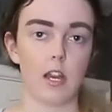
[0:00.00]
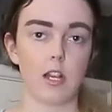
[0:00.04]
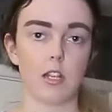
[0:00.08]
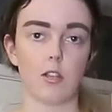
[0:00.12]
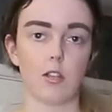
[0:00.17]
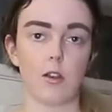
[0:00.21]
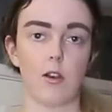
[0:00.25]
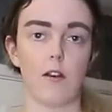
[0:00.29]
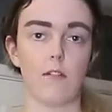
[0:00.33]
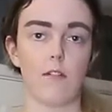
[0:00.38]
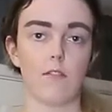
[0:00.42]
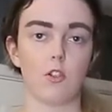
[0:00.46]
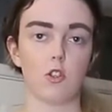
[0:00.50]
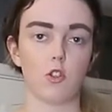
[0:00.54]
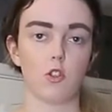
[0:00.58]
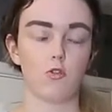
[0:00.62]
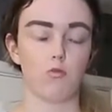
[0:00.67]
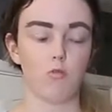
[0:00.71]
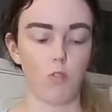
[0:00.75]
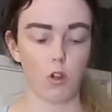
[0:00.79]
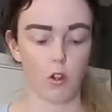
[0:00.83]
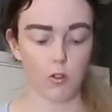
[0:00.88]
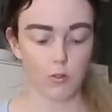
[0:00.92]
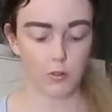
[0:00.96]
So I've just
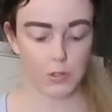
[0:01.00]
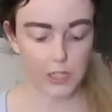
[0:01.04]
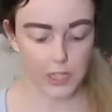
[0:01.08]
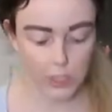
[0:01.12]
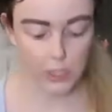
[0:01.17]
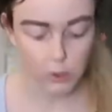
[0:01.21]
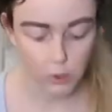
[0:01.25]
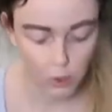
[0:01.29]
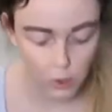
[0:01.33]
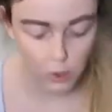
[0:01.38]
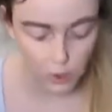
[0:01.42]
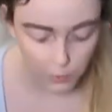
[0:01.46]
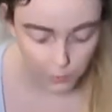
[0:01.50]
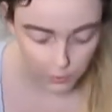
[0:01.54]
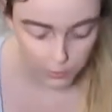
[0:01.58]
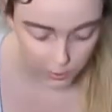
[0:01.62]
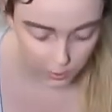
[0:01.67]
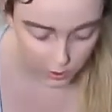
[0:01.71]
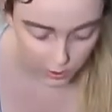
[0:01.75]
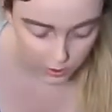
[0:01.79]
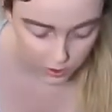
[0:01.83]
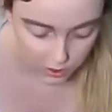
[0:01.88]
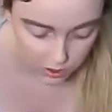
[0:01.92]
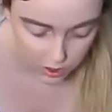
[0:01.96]
rolled it up
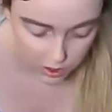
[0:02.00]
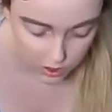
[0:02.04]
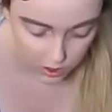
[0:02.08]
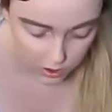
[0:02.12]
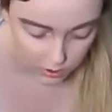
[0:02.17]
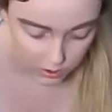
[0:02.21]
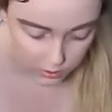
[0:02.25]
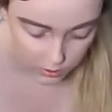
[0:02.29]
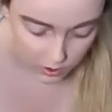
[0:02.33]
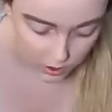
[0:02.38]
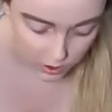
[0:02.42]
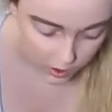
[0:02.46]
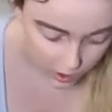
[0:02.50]
to